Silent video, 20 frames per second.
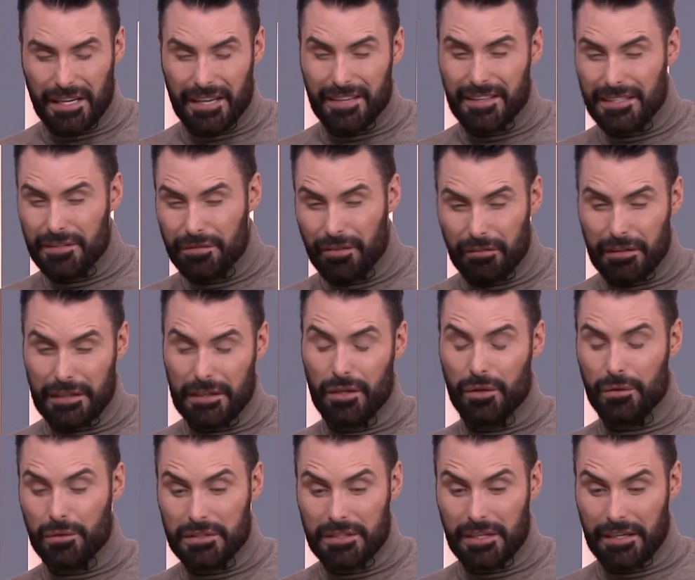say this very
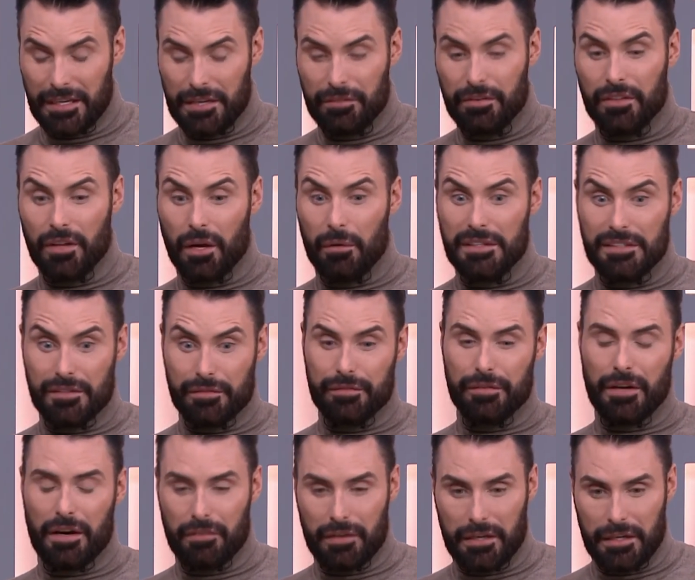loosely, even though it's a
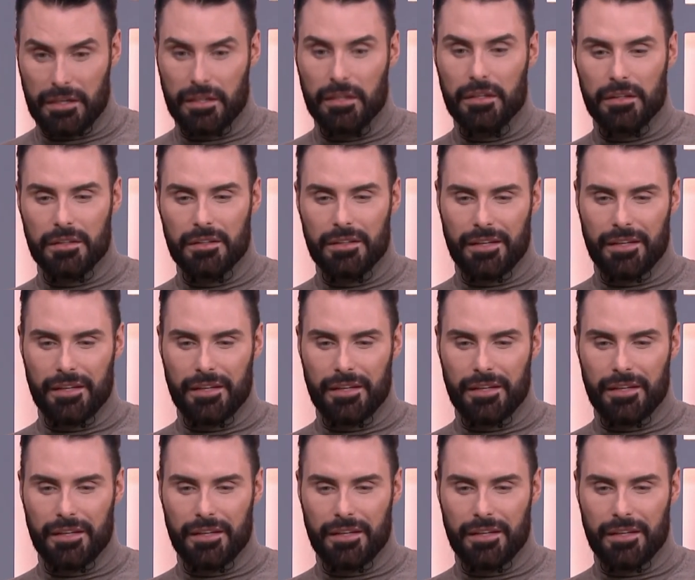very